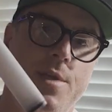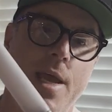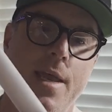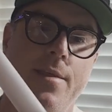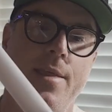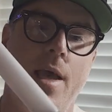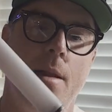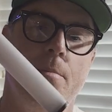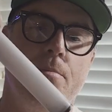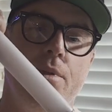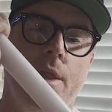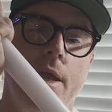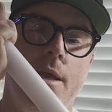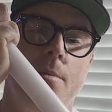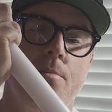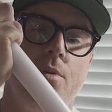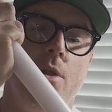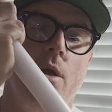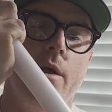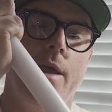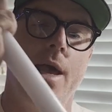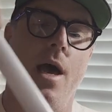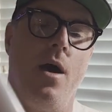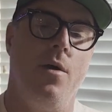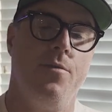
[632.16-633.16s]
take that blade
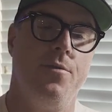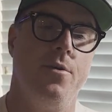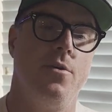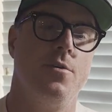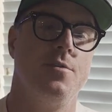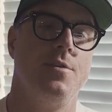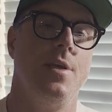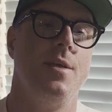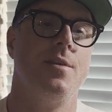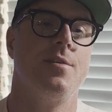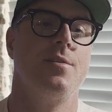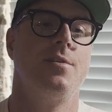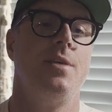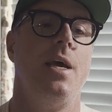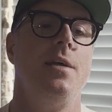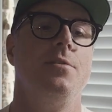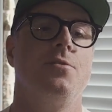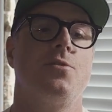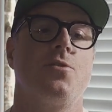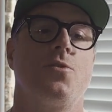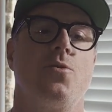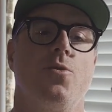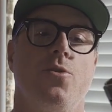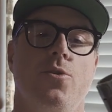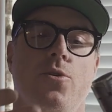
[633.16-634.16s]
plug out, there's a
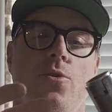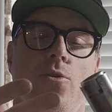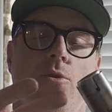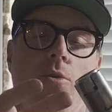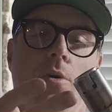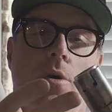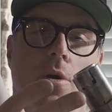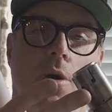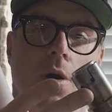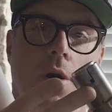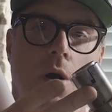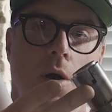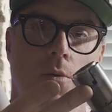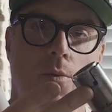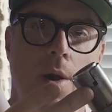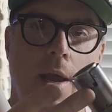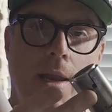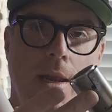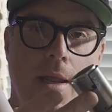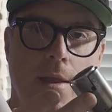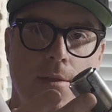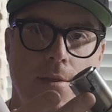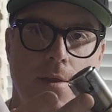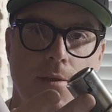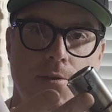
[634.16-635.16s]
set screw uh,
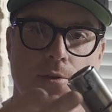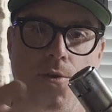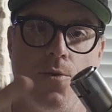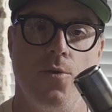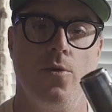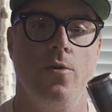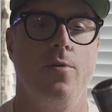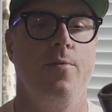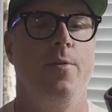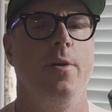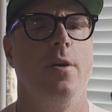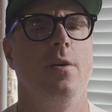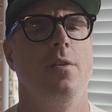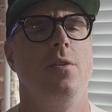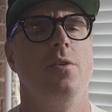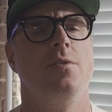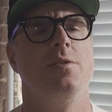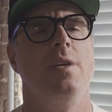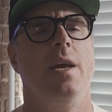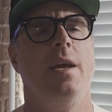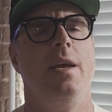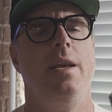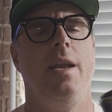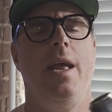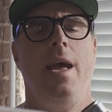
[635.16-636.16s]
right in this groove here. It
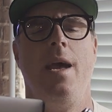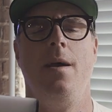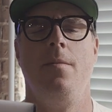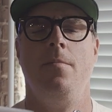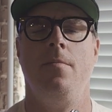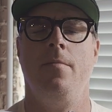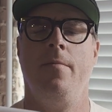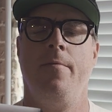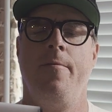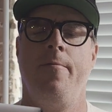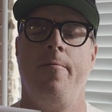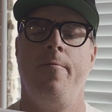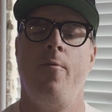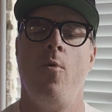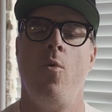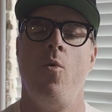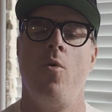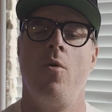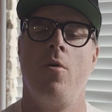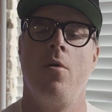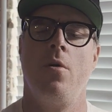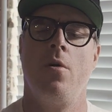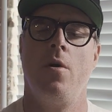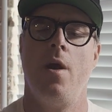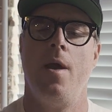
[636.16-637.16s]
looks like an M4
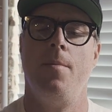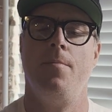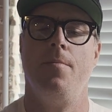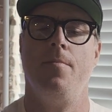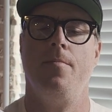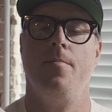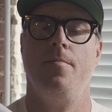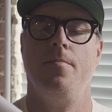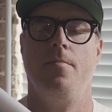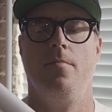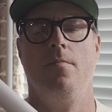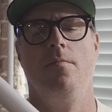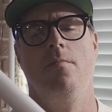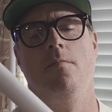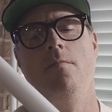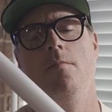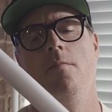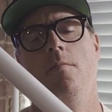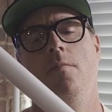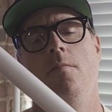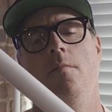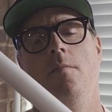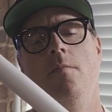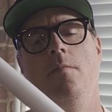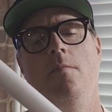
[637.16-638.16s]
or M,
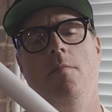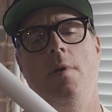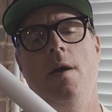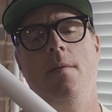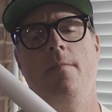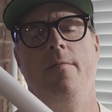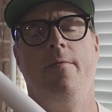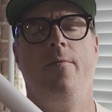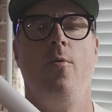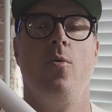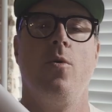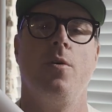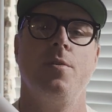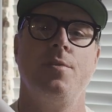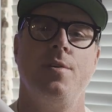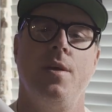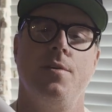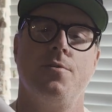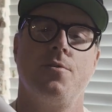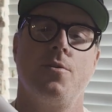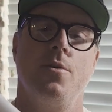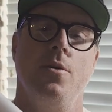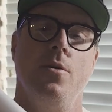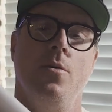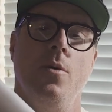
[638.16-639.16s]
M4
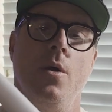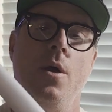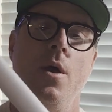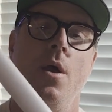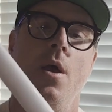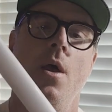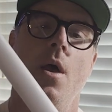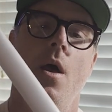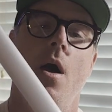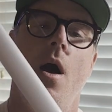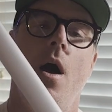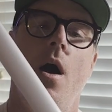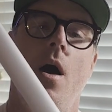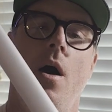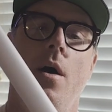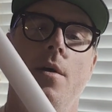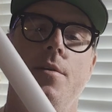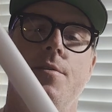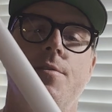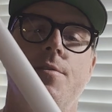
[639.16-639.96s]
set screw. Uh,